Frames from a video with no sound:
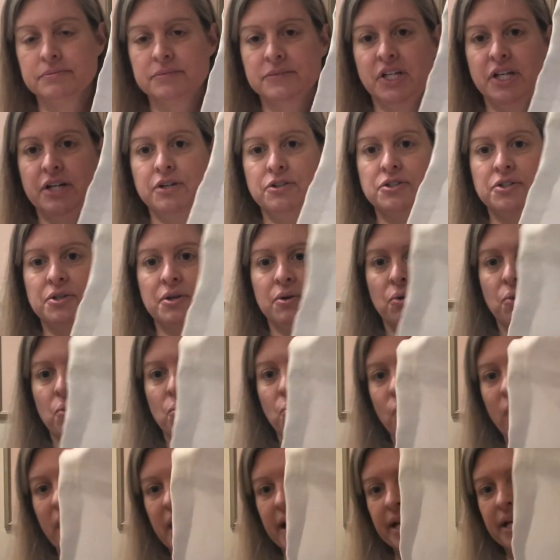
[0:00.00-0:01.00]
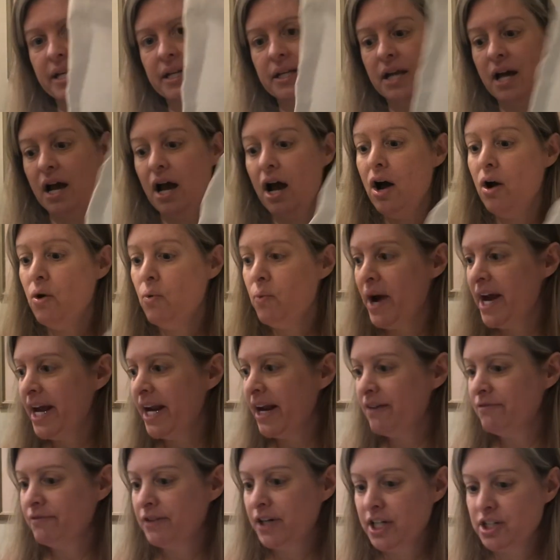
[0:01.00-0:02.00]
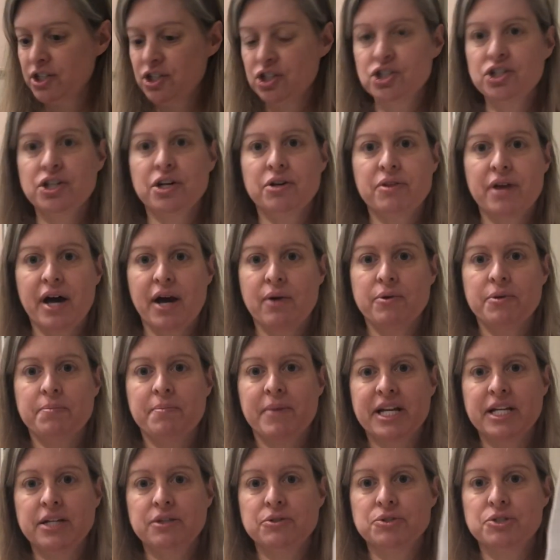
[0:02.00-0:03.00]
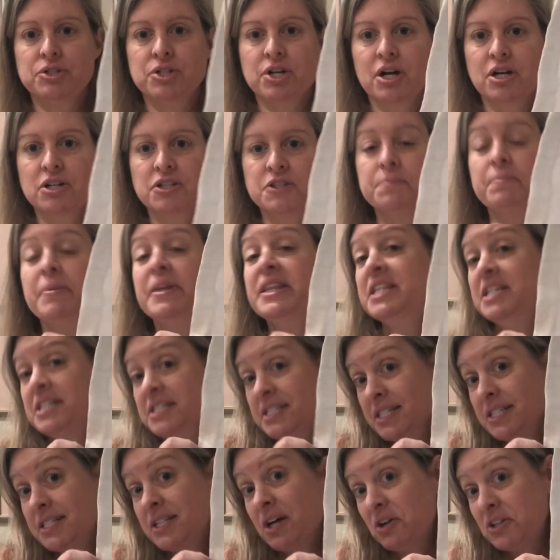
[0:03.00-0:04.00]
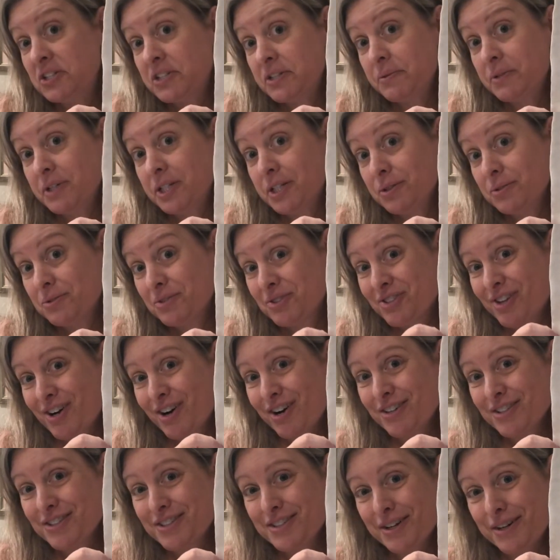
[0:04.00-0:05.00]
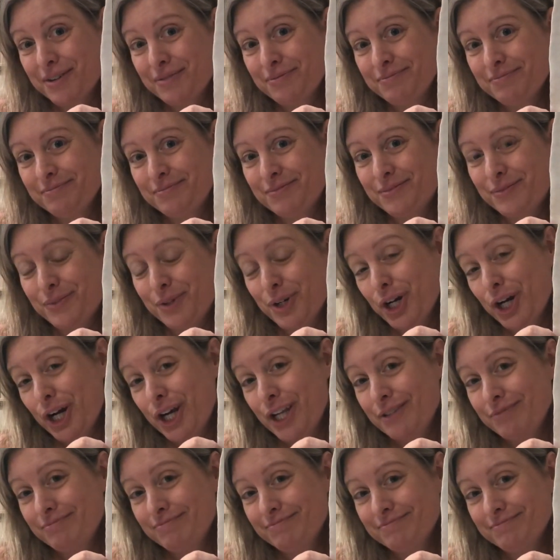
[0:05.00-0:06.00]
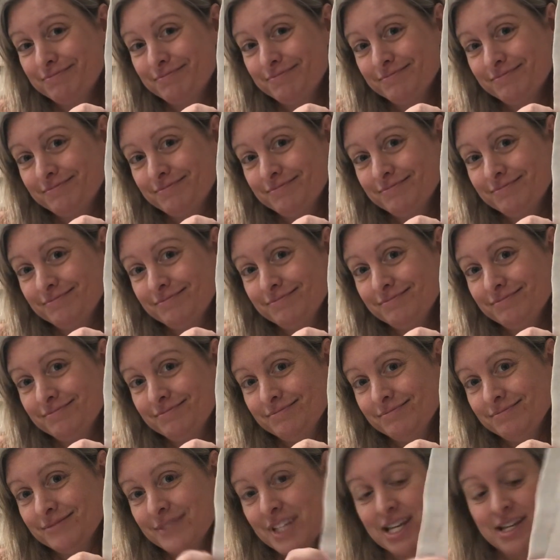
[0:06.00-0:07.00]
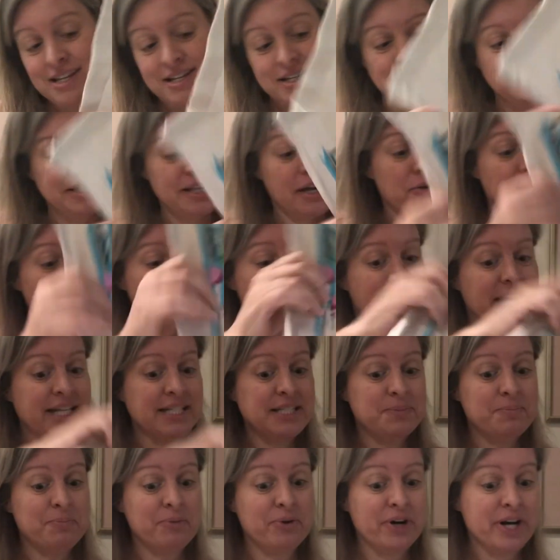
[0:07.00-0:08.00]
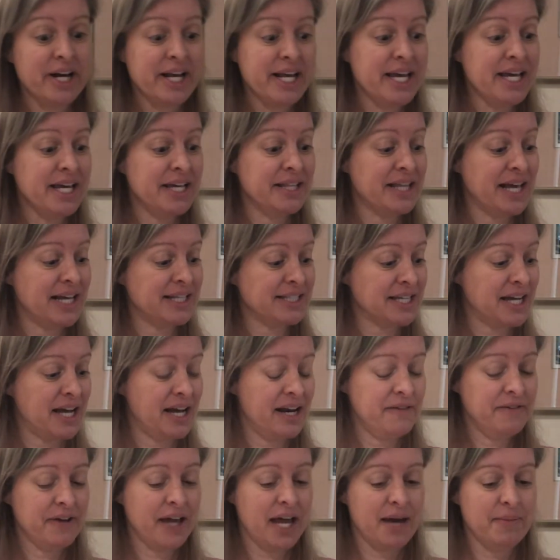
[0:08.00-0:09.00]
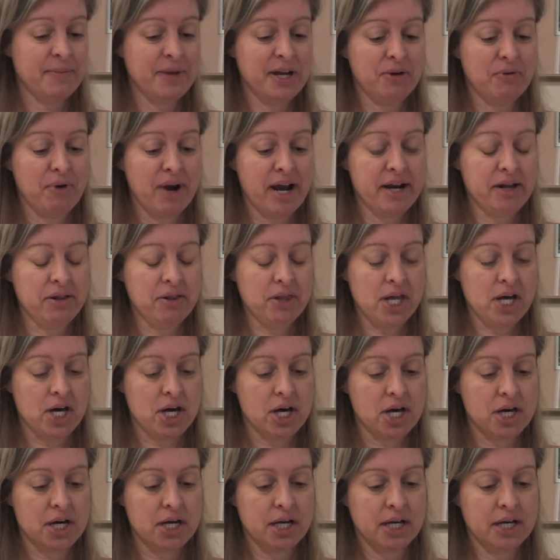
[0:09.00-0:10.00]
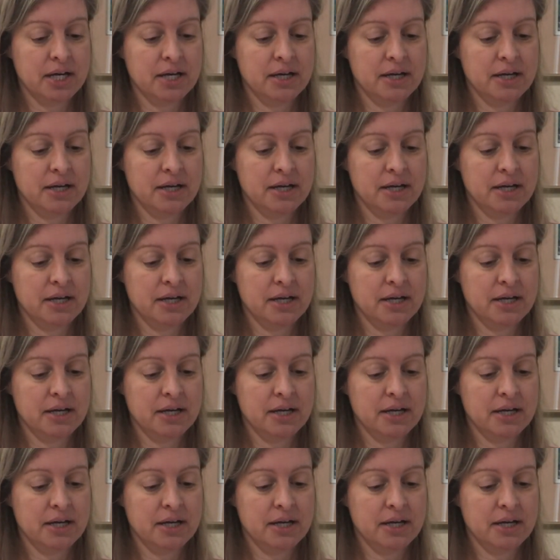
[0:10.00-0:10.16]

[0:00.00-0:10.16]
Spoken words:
Here's a white. Oh wait, I forgot to show that with my new starts. But this is also a new start, so we're good. So that's pretty, and that's kind of coming right along.